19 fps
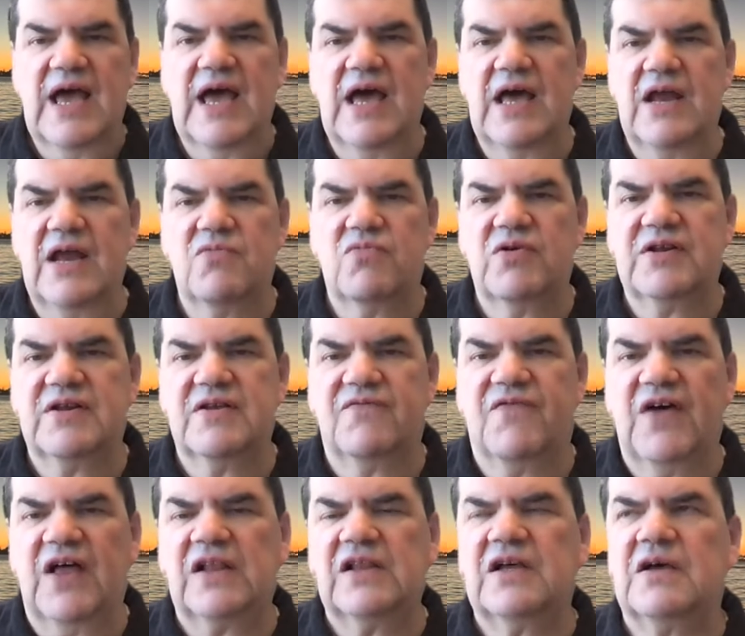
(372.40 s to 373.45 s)
And we
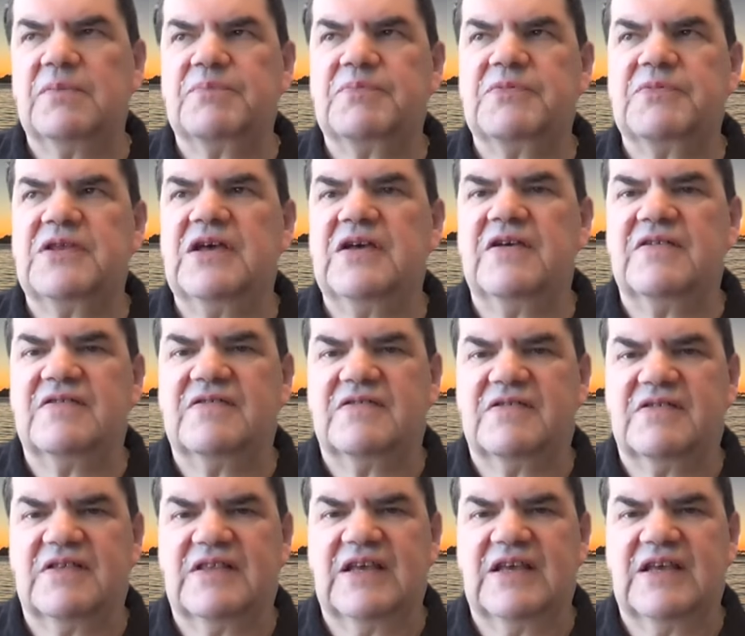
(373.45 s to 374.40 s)
developed this,